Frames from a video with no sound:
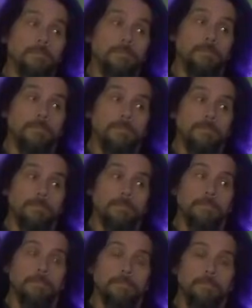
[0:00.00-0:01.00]

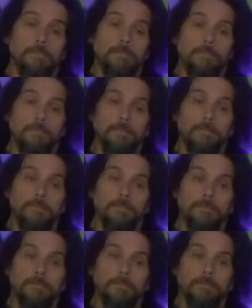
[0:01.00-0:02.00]

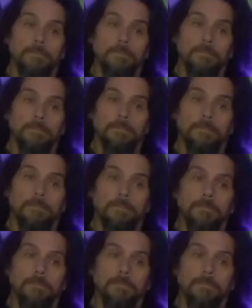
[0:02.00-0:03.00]

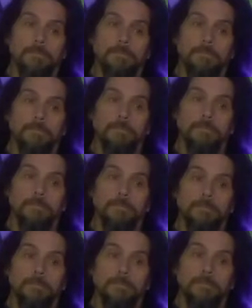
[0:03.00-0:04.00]

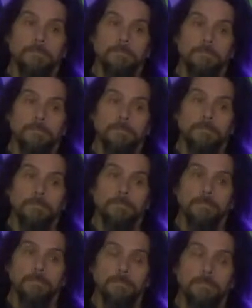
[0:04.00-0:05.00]

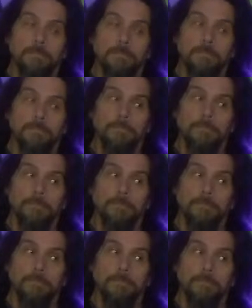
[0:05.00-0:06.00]

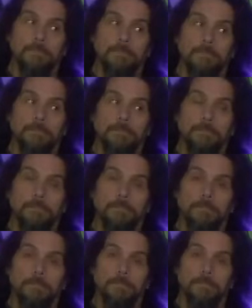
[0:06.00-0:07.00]

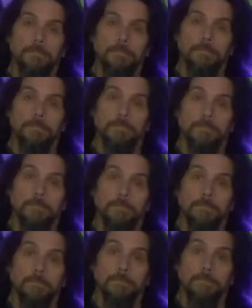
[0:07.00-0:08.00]
(not speaking)